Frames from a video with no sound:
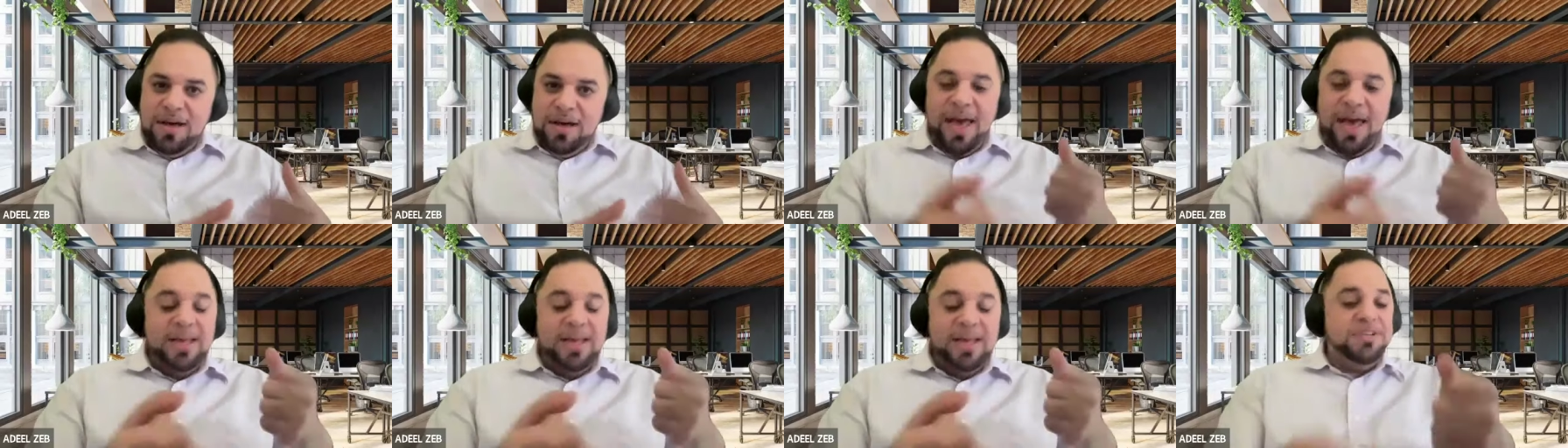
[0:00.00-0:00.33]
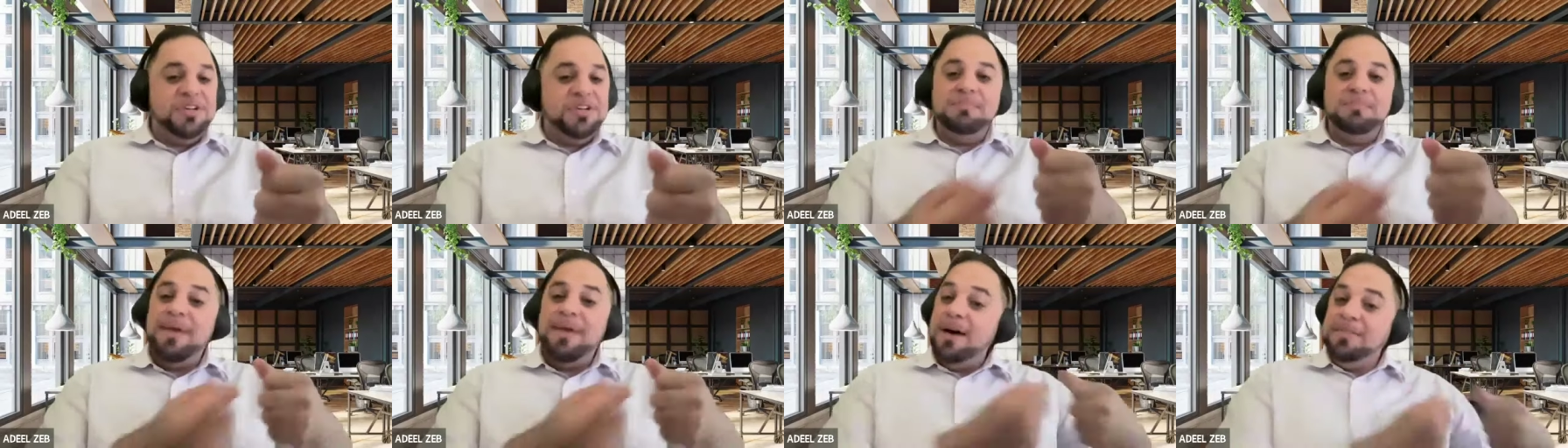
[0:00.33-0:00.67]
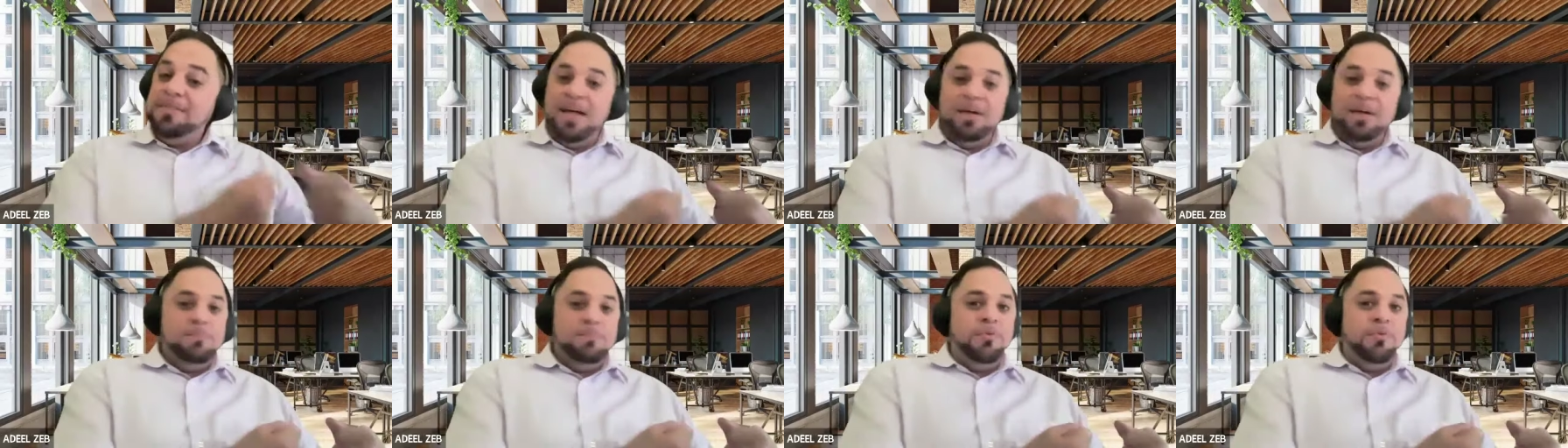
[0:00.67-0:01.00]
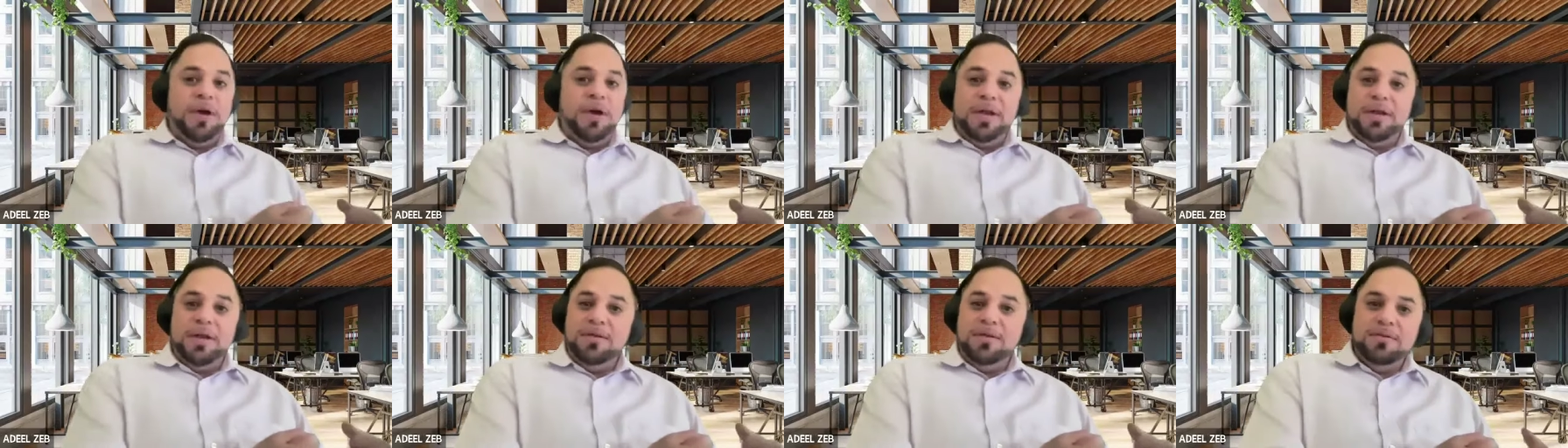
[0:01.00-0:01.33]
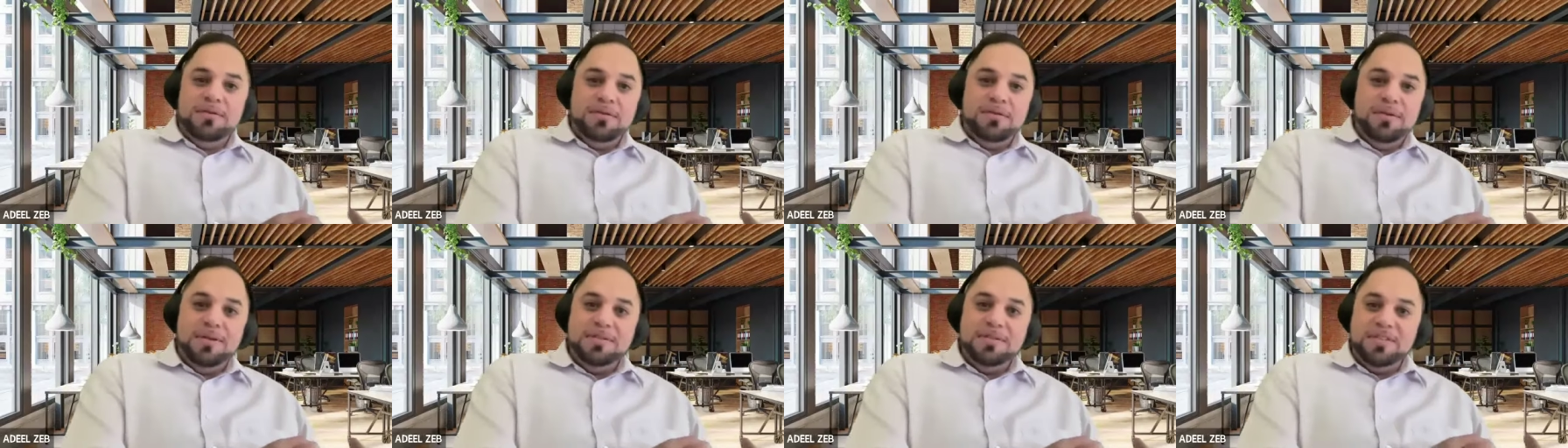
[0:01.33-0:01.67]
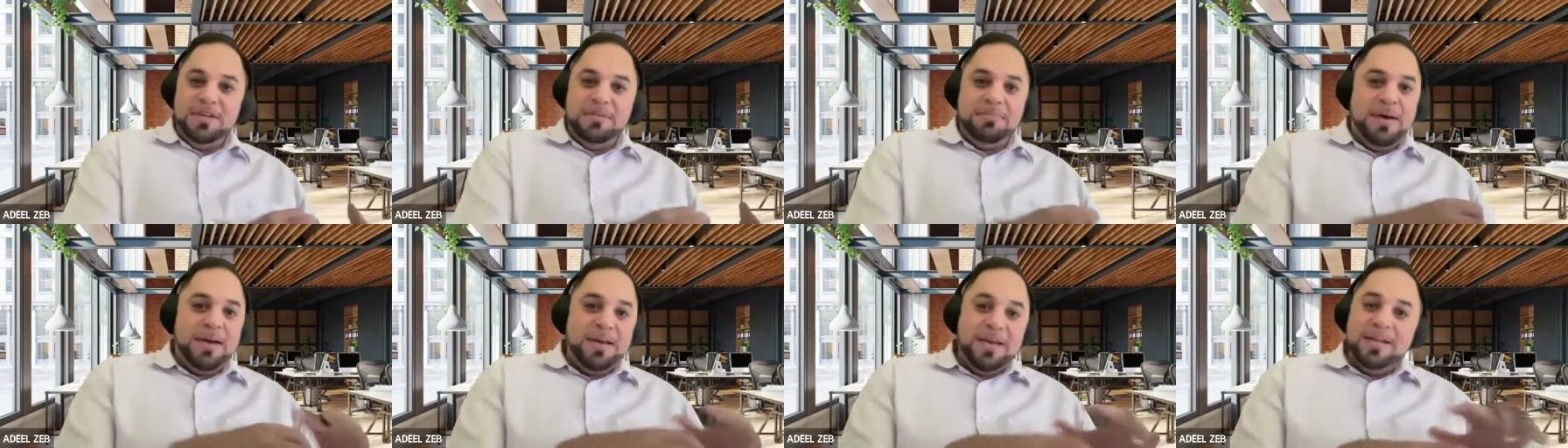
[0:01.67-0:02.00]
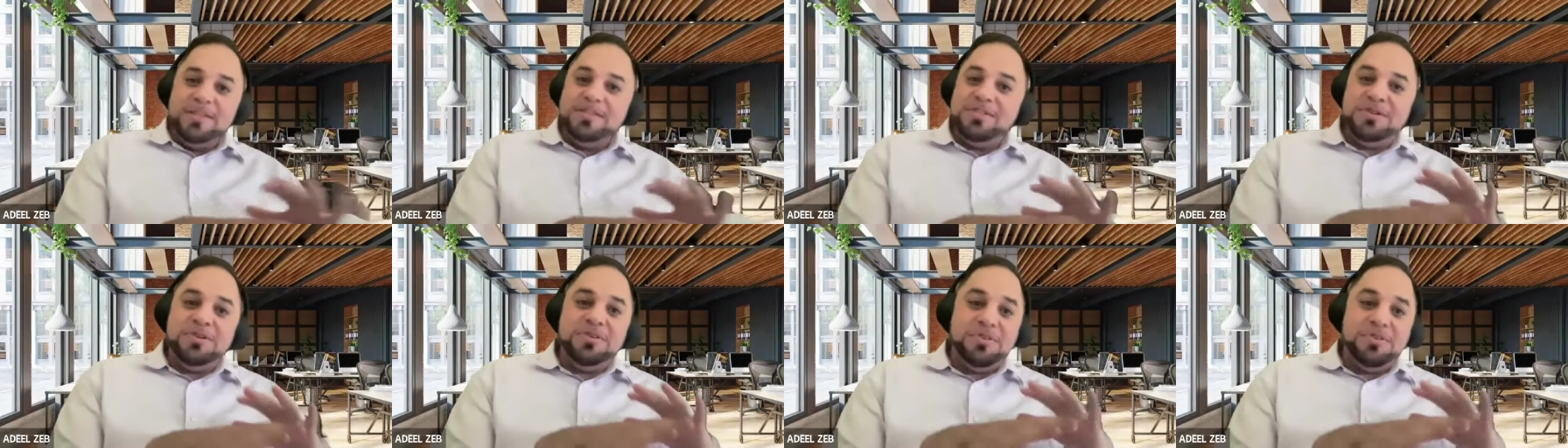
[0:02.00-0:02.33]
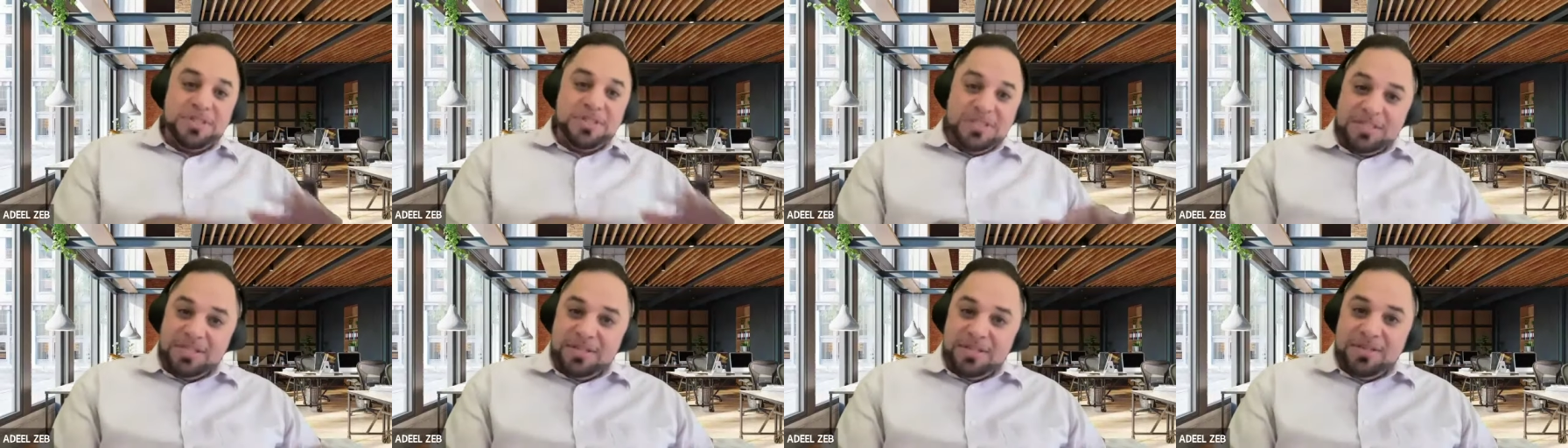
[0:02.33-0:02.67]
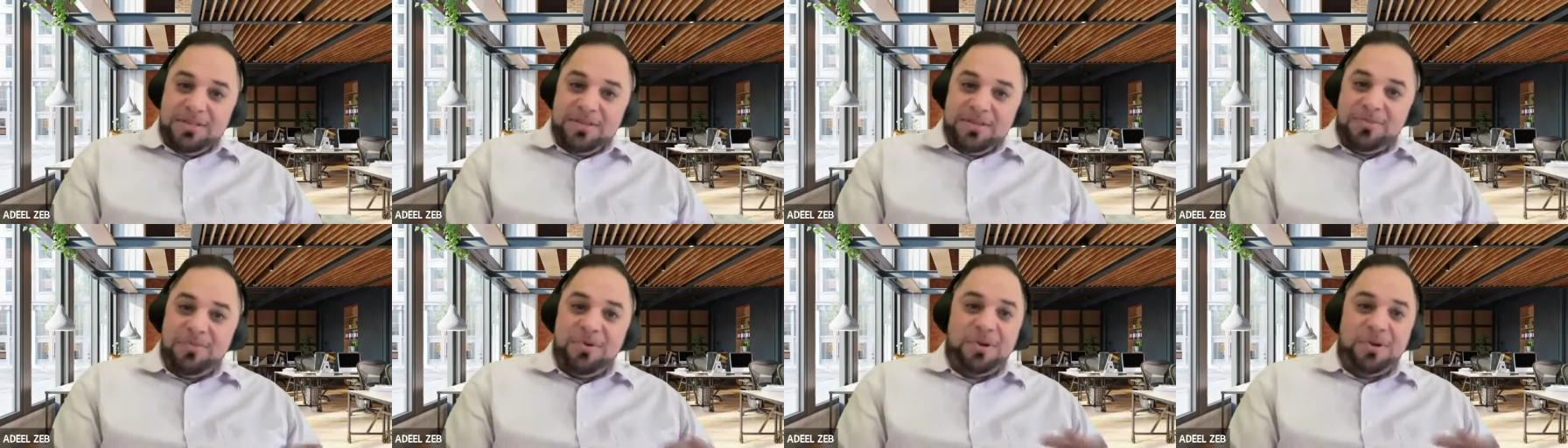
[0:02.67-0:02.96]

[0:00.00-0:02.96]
And he took them out at that point. He's like, my kids are Christian.